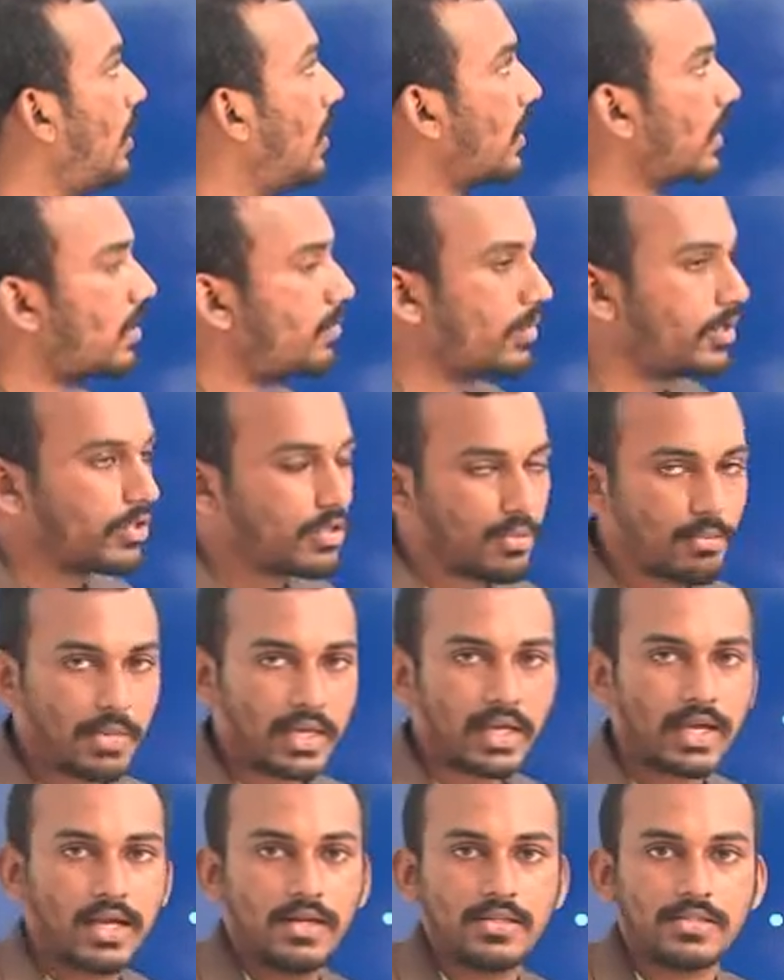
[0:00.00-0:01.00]
Coming to the
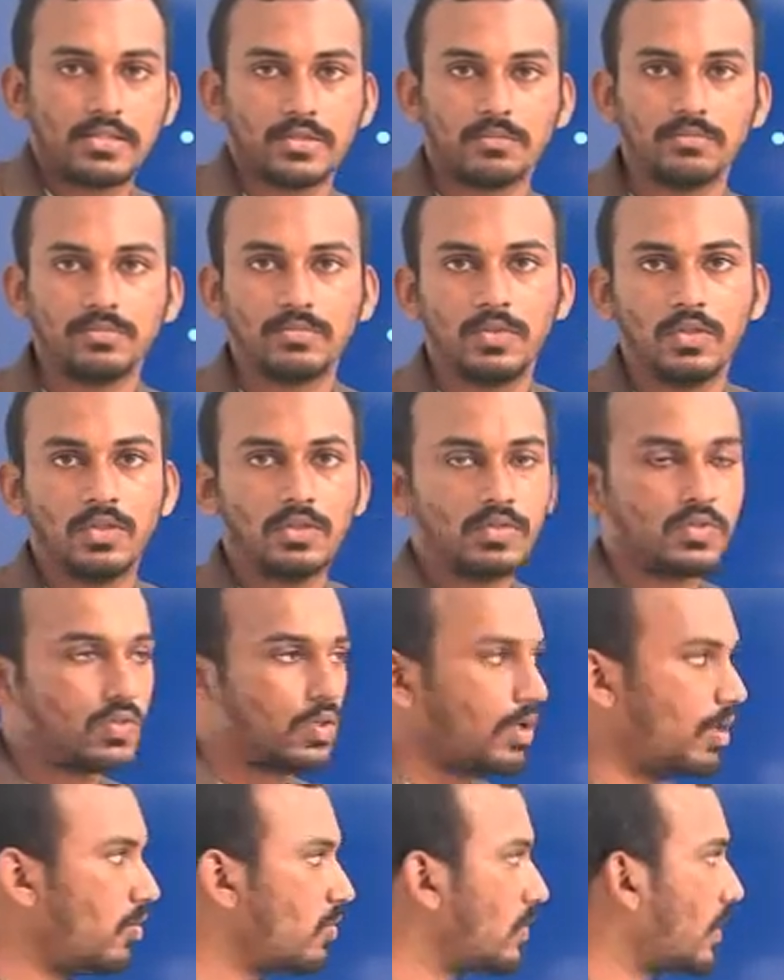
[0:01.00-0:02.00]
mechanism. So
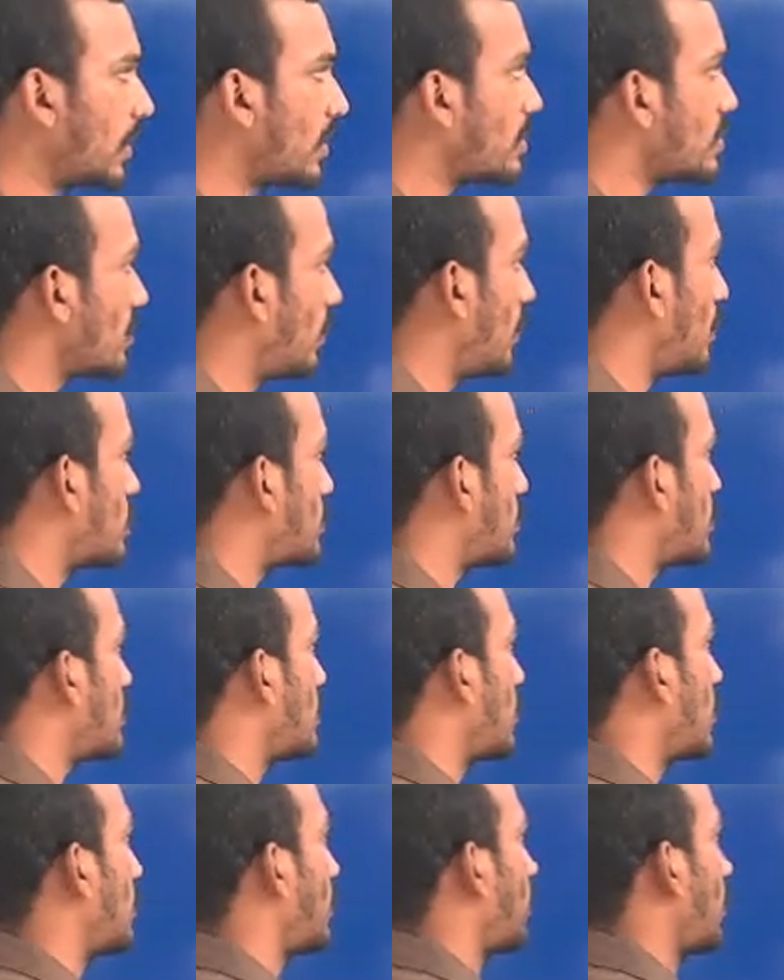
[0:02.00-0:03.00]
how the consolidation is
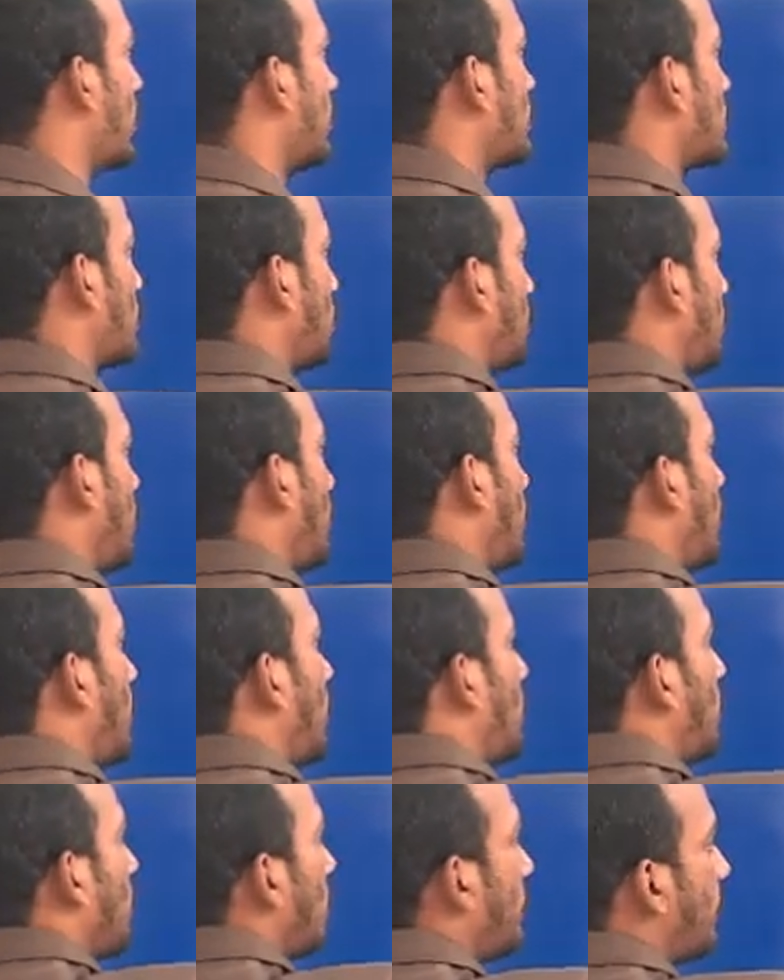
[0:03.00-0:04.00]
taking place?
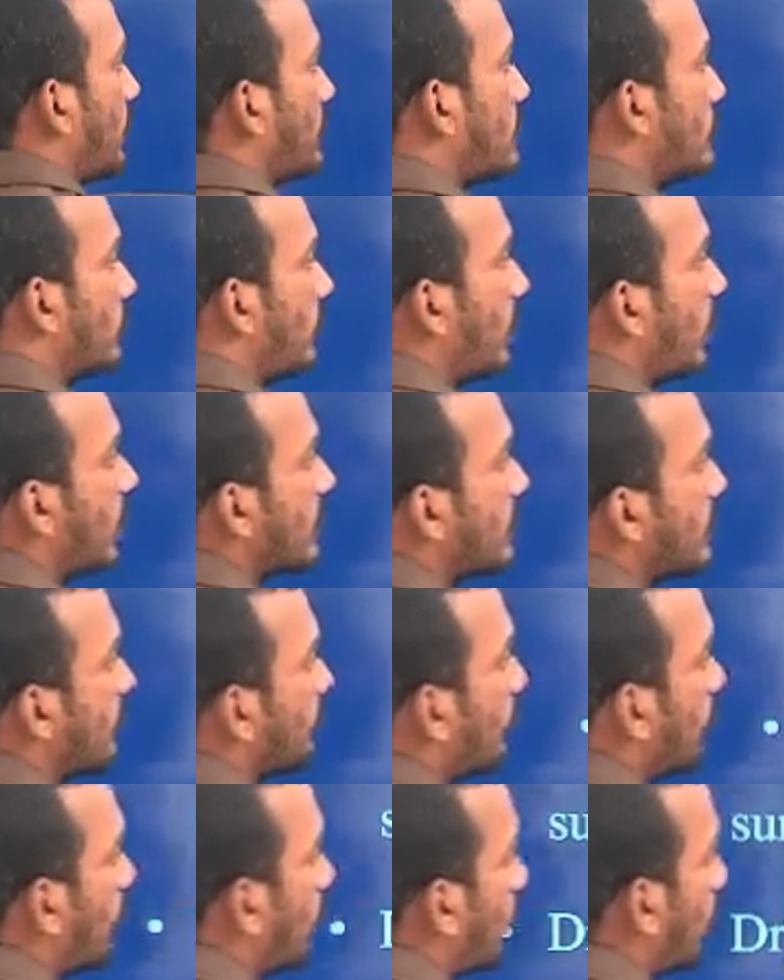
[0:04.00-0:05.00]
The first one is
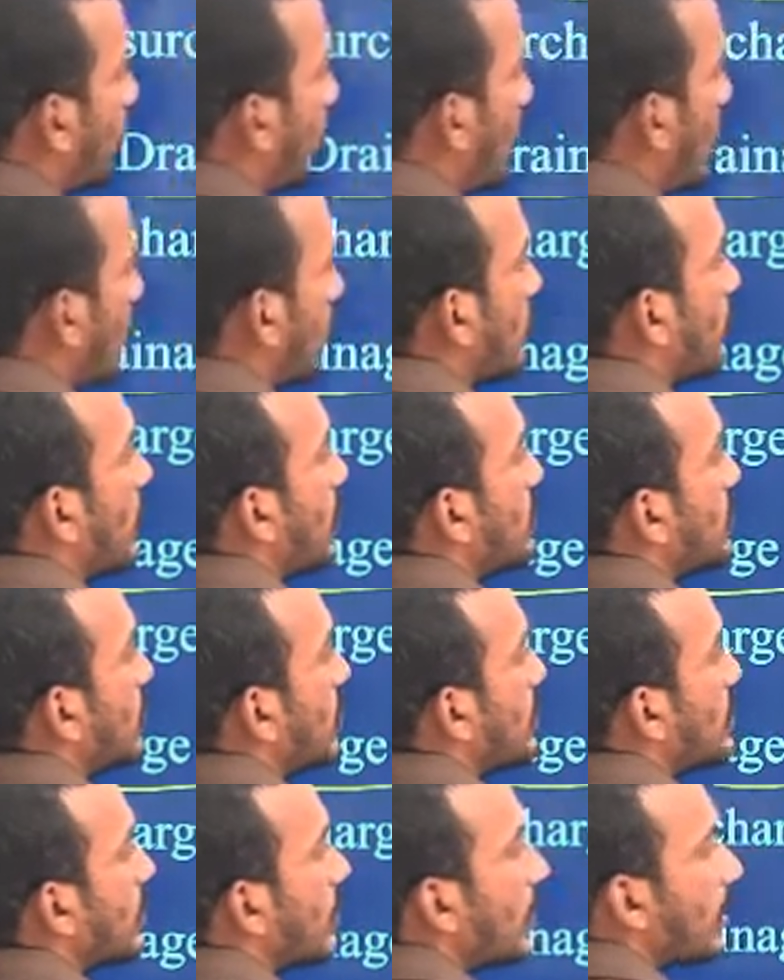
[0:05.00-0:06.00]
pore water pressure
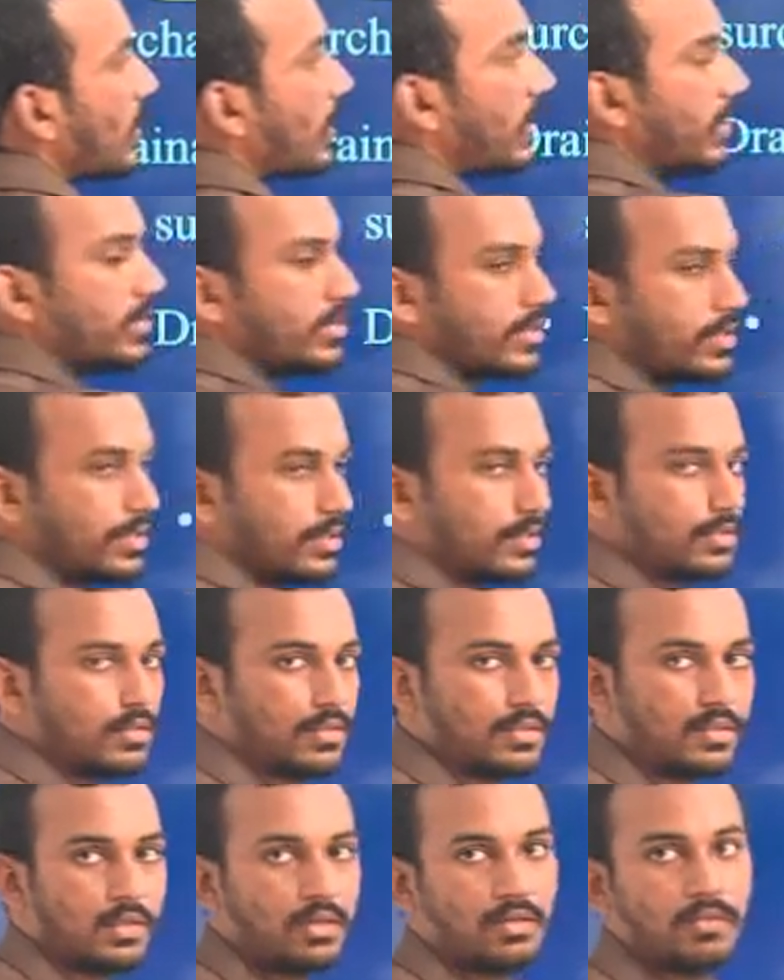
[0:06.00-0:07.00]
is increased.
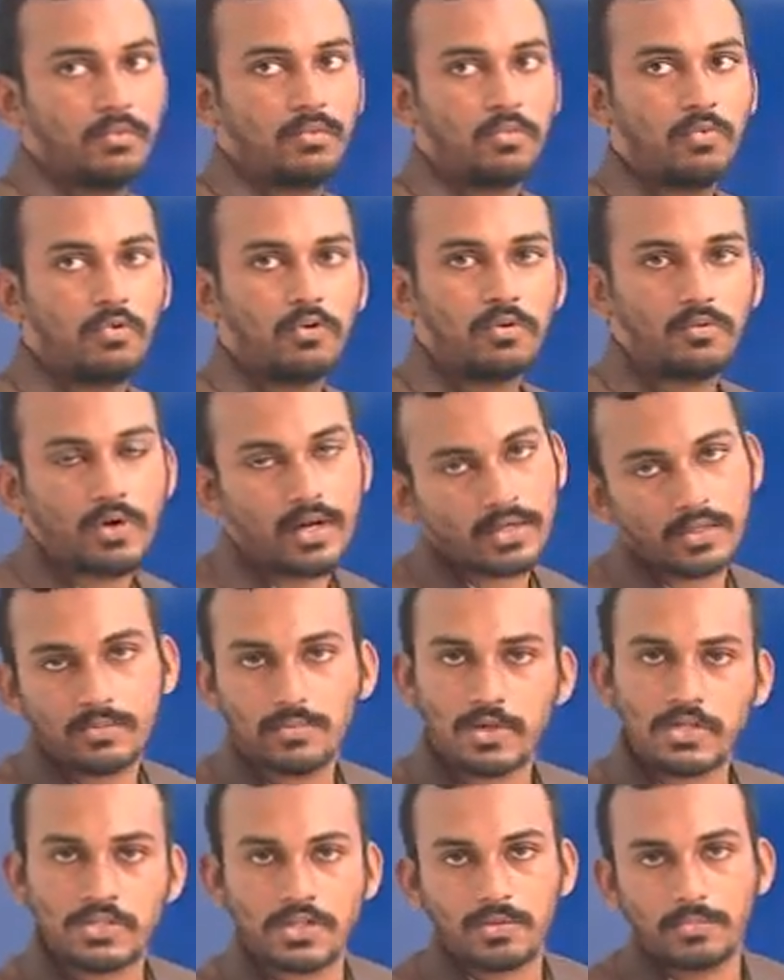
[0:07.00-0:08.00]
Pore water
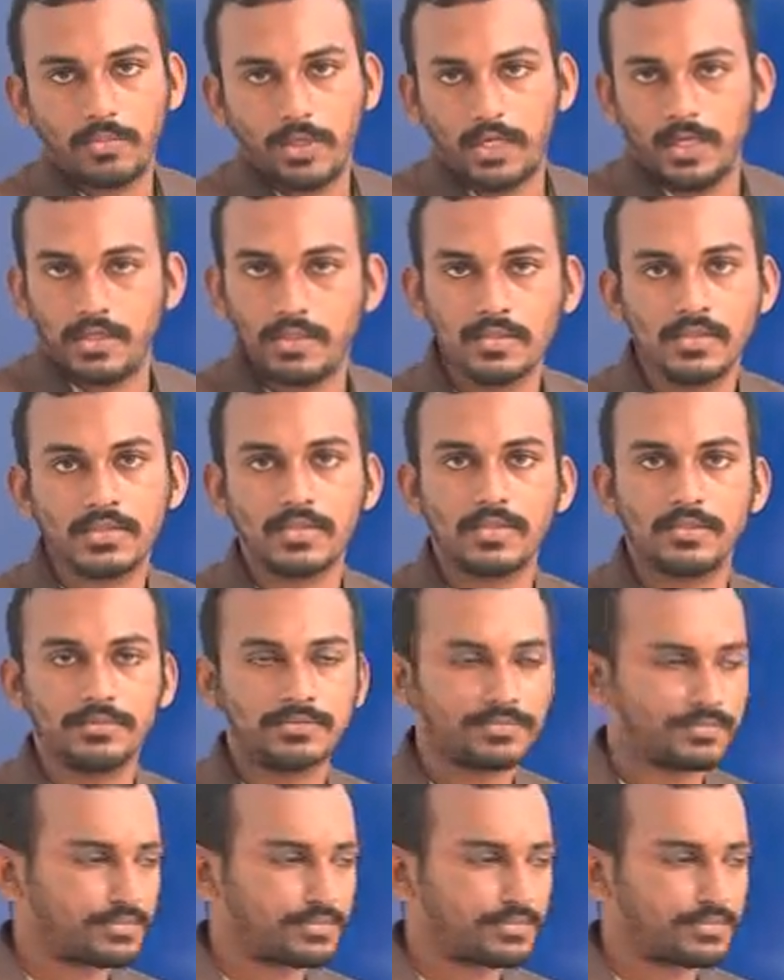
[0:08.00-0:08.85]
pressure means